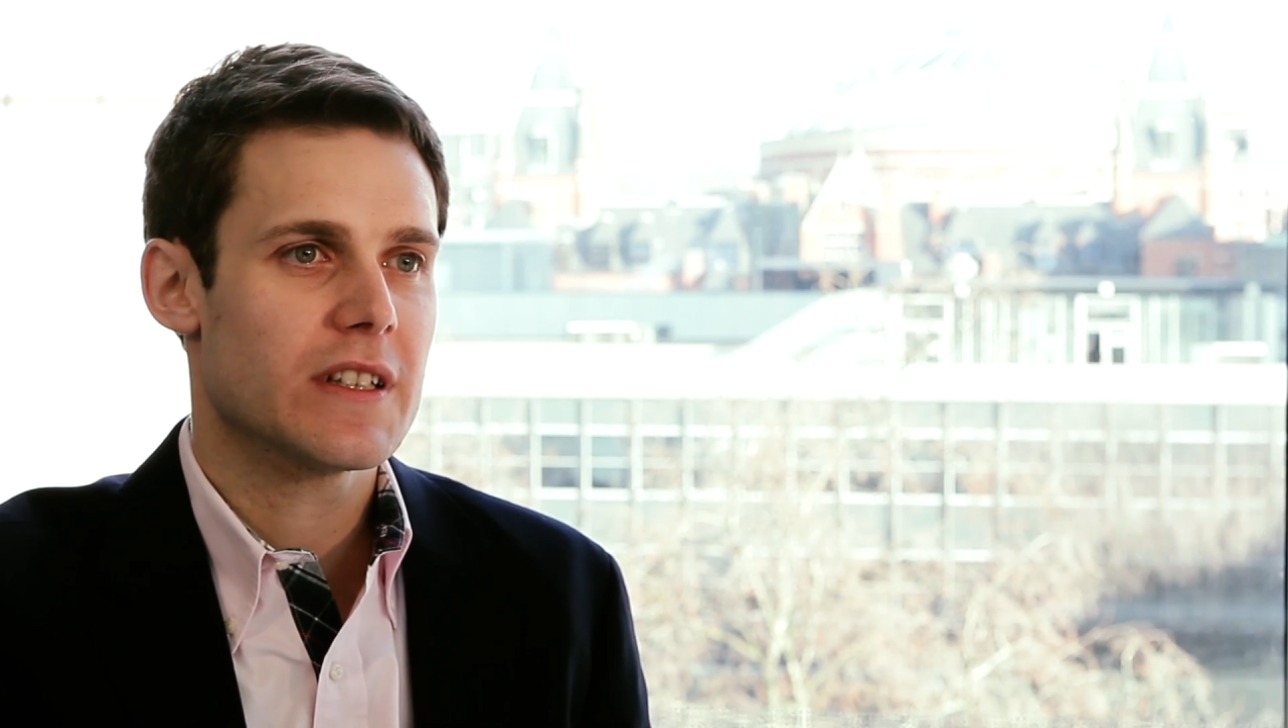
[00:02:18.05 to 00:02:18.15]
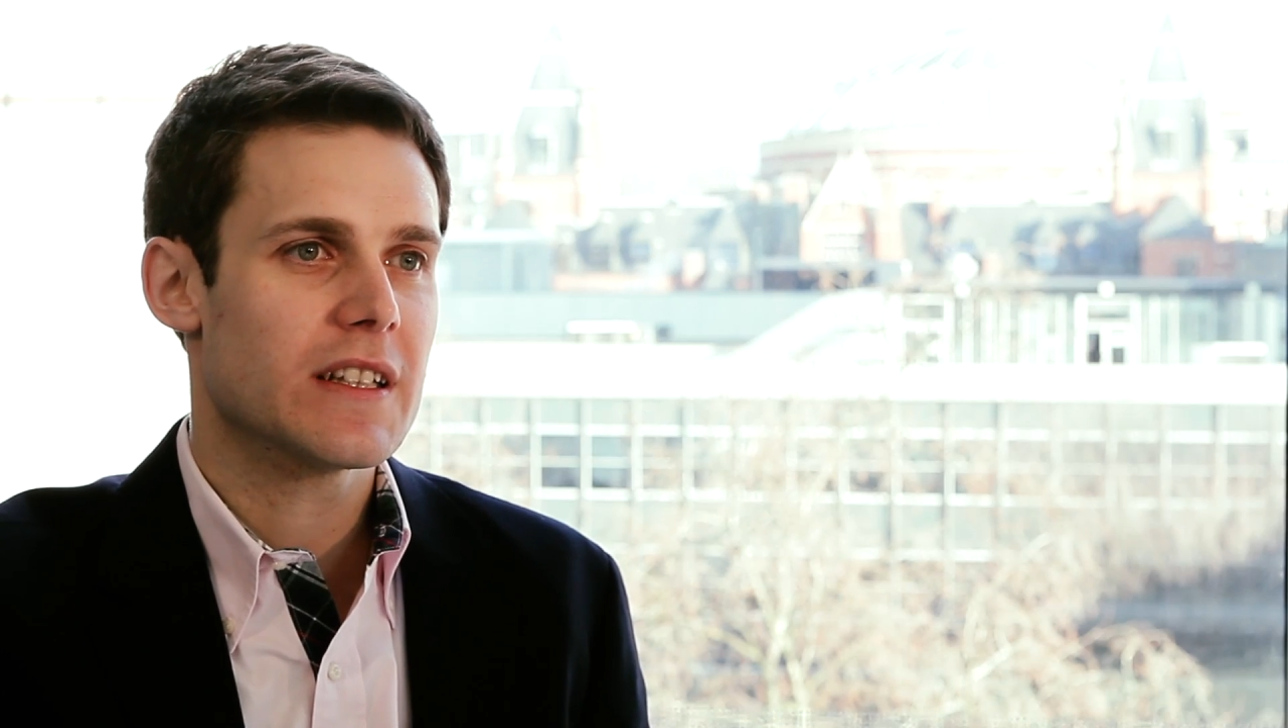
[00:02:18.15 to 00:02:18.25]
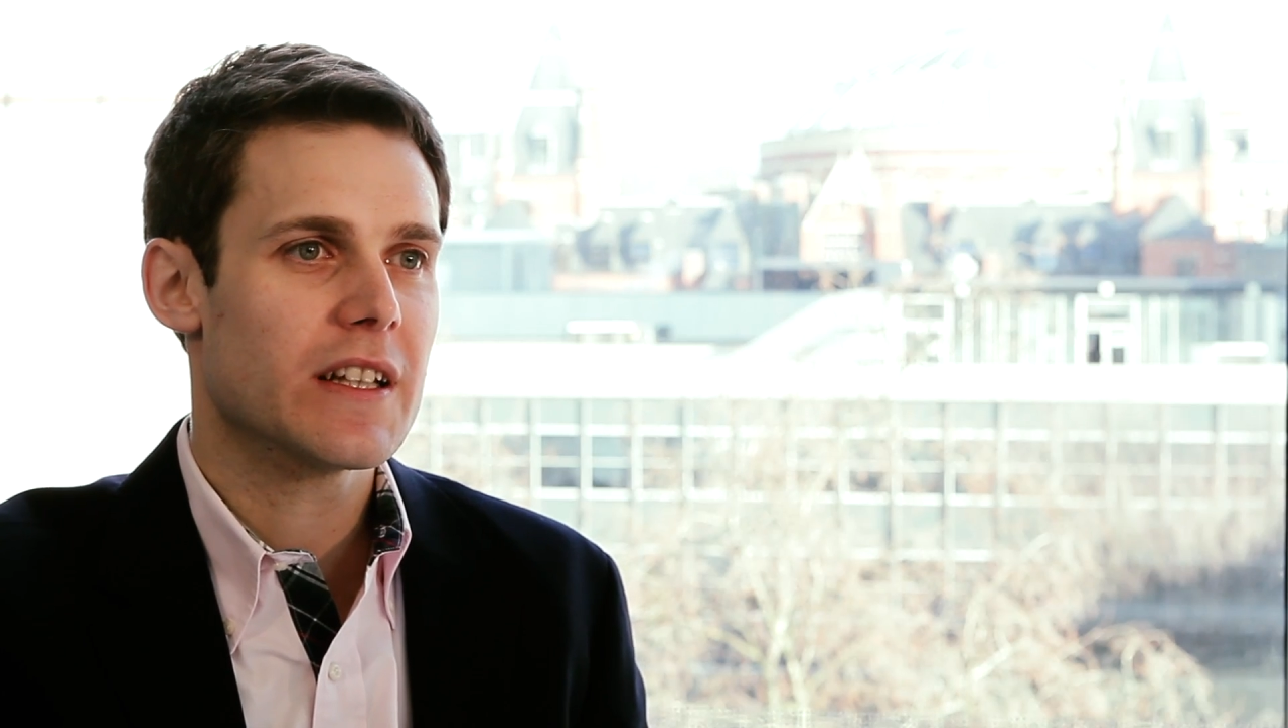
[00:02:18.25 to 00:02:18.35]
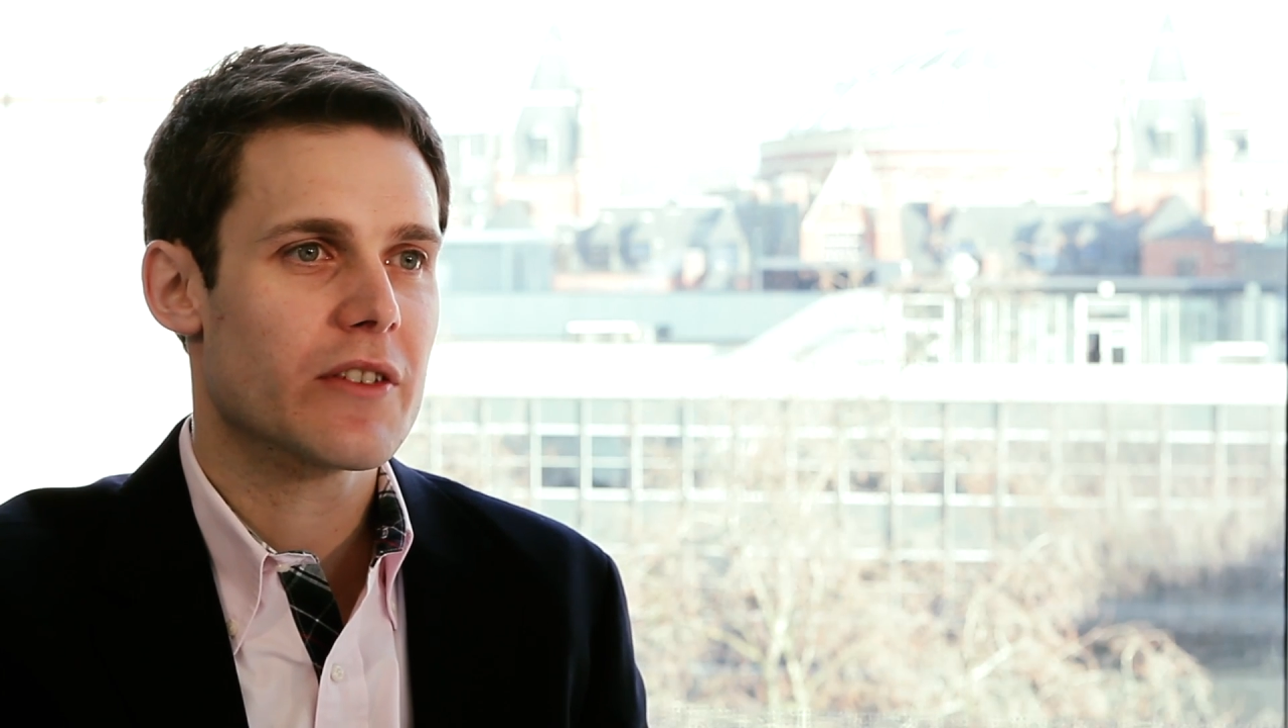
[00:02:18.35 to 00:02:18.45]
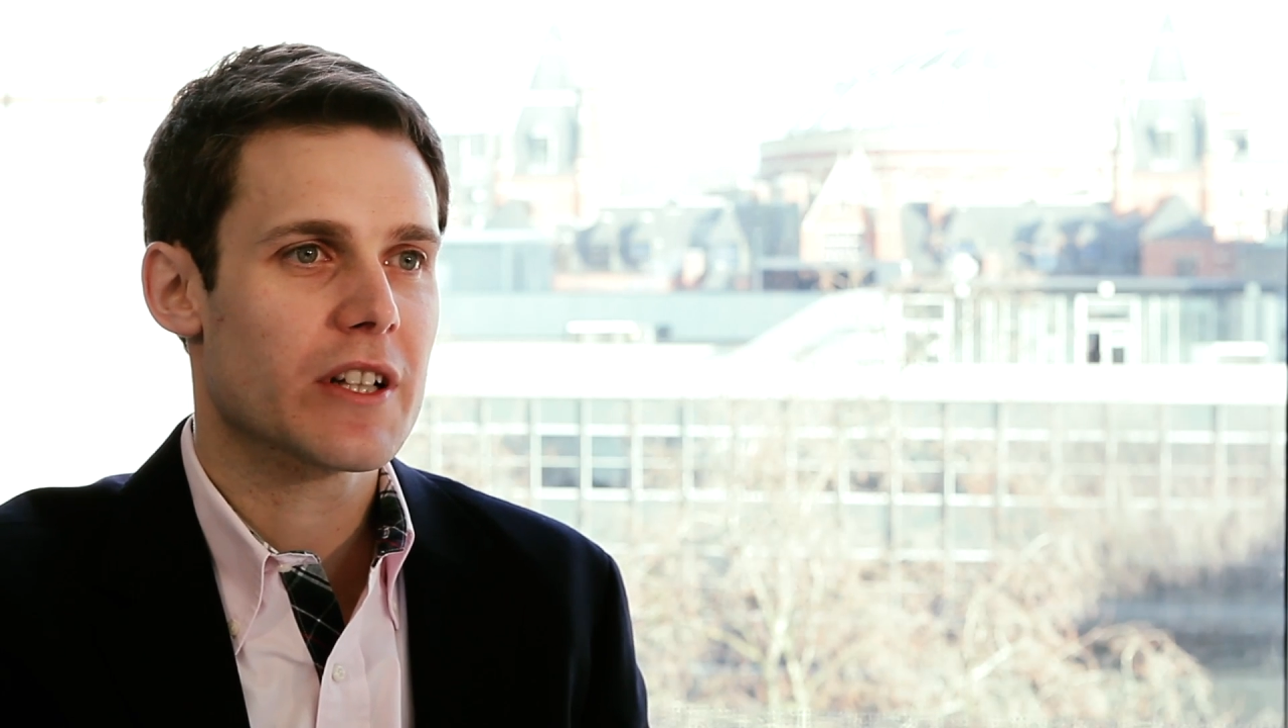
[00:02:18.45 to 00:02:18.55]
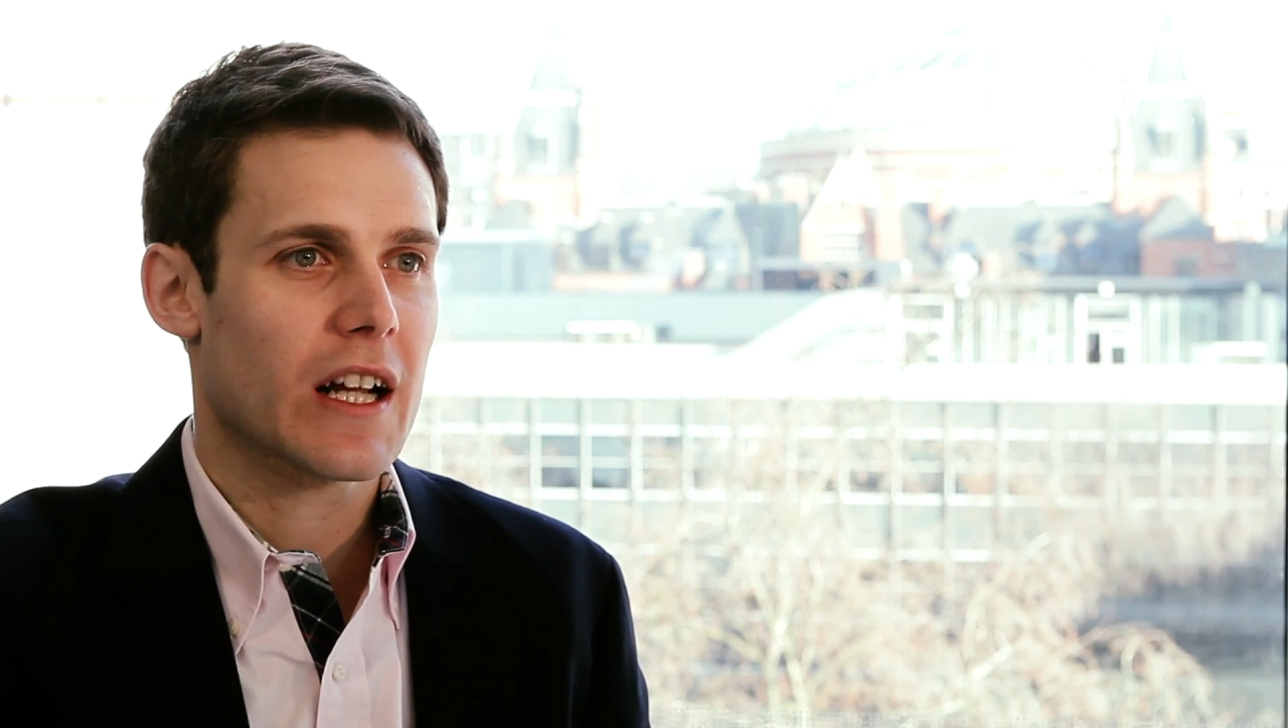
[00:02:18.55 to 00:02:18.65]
in the different